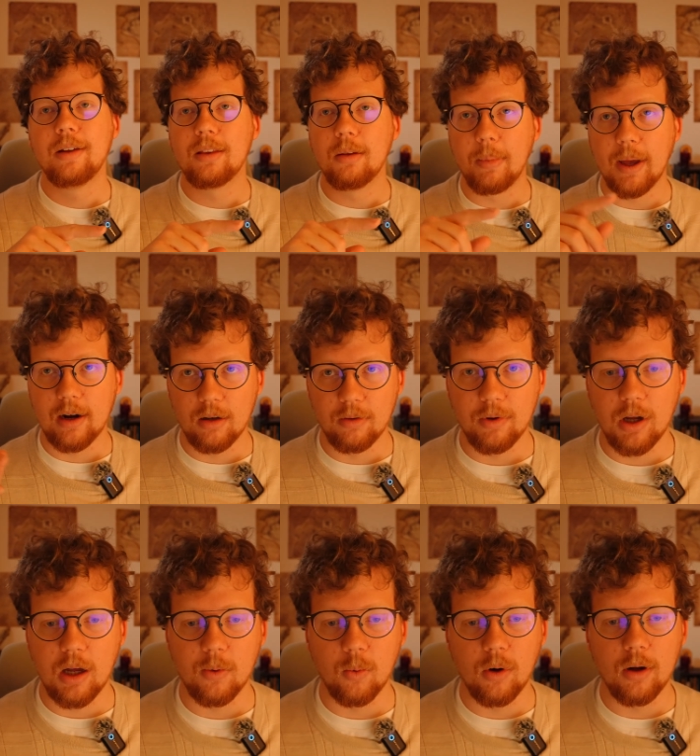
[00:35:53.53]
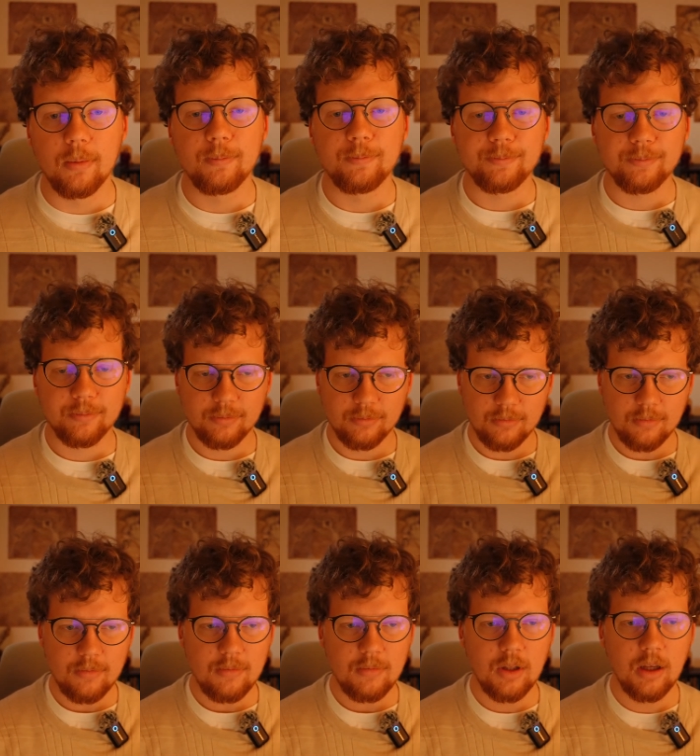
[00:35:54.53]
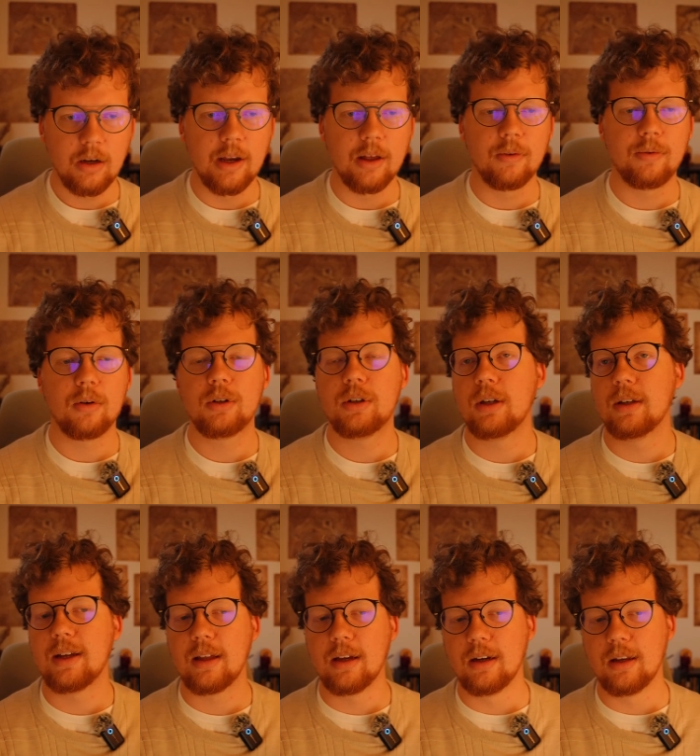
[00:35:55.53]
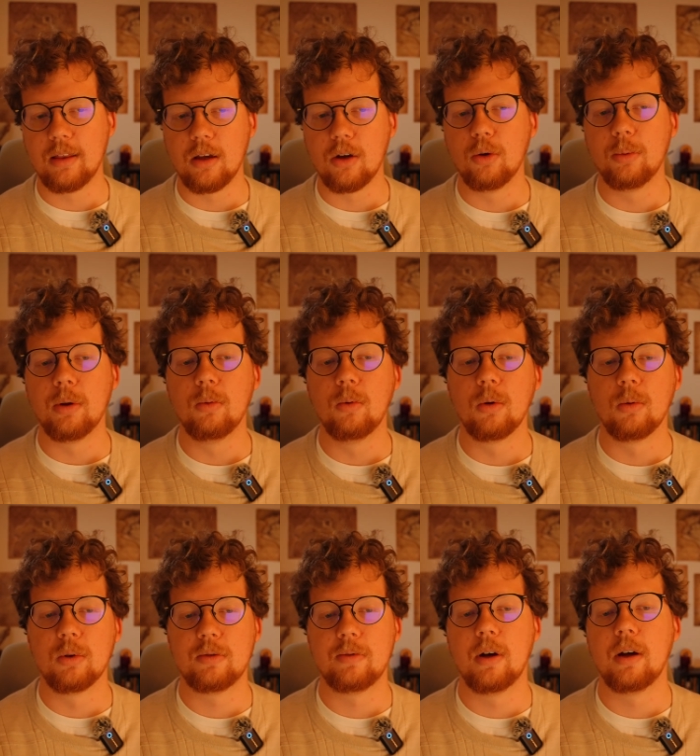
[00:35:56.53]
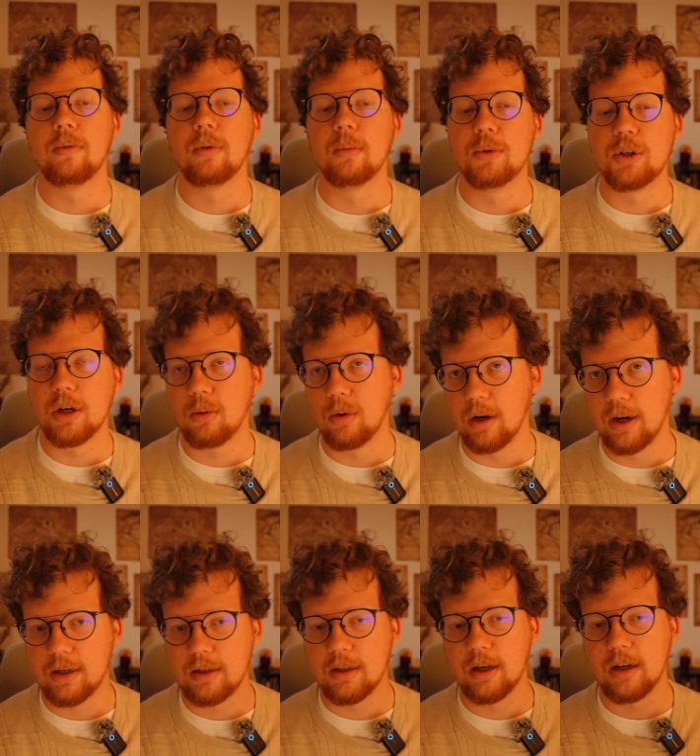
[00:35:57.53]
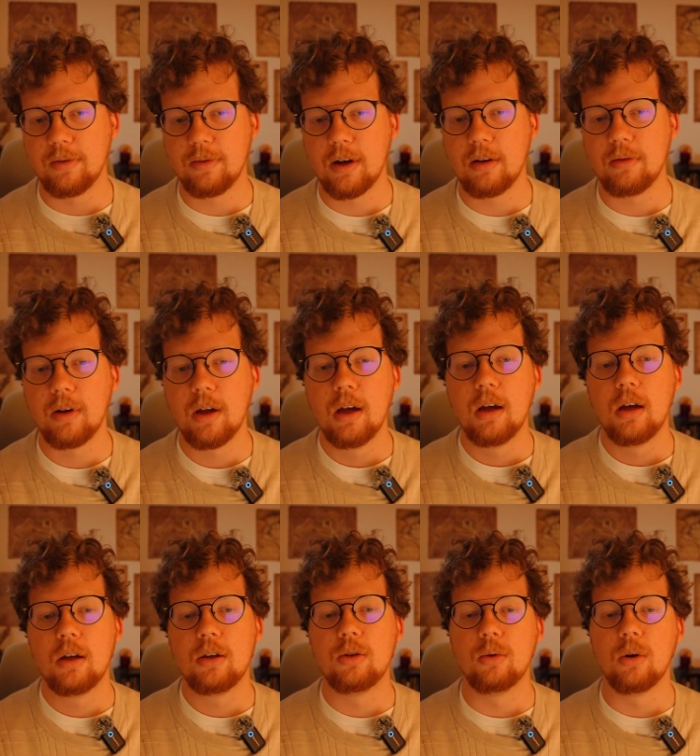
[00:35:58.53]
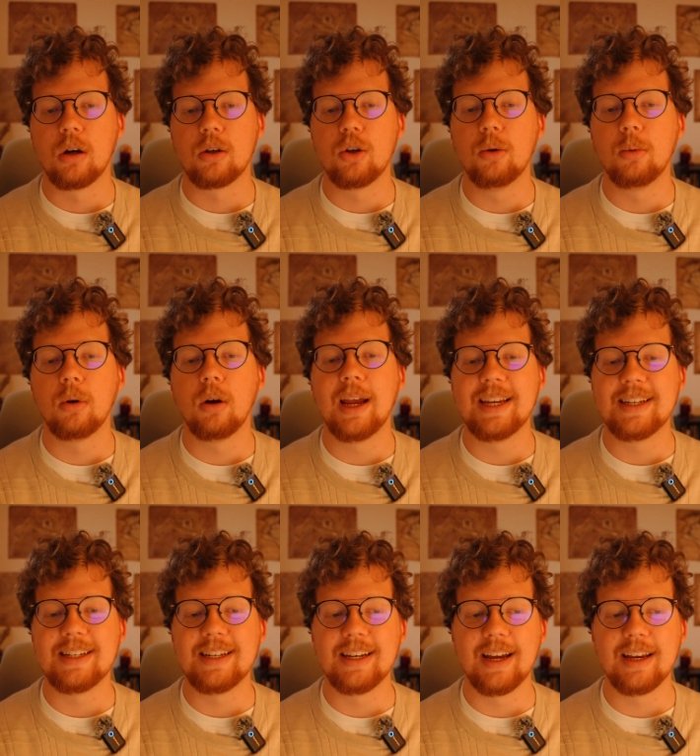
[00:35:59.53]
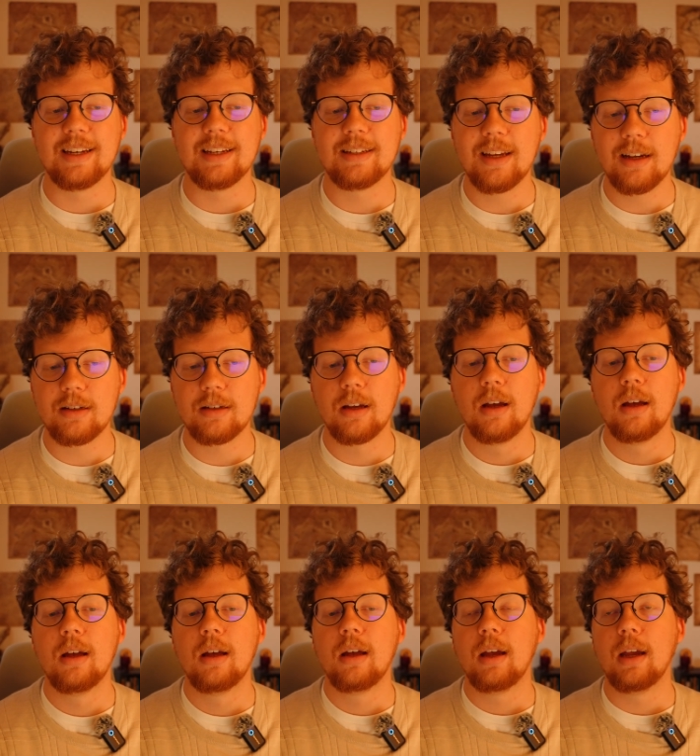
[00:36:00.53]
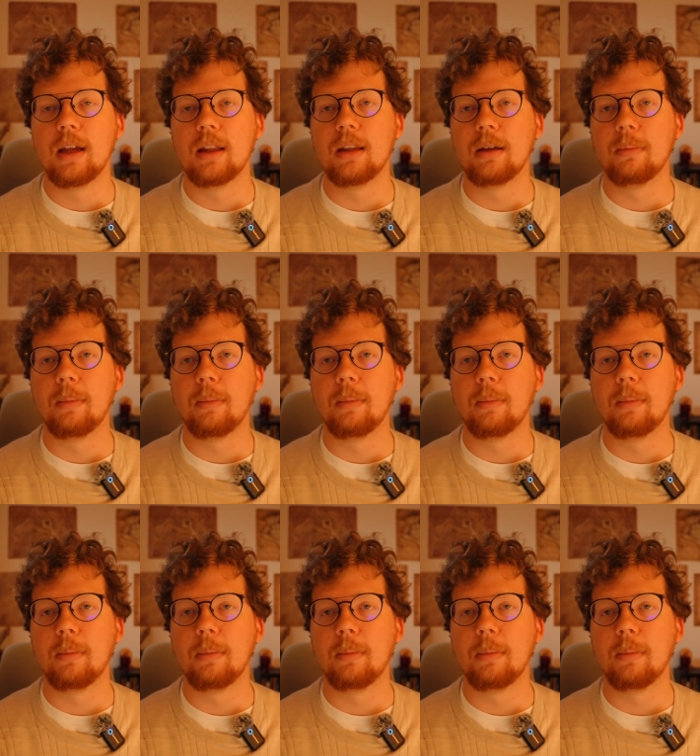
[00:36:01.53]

the Battle of Adwa. Now, the First Italian-Ethiopian War was fought from January 1895 to October 1896, and the